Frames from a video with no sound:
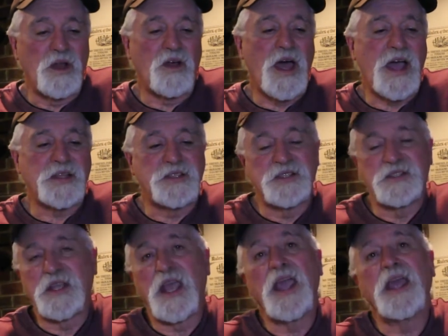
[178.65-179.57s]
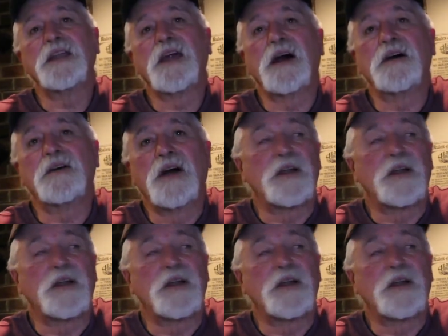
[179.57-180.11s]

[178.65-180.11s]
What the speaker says: it lacks is a gain dial.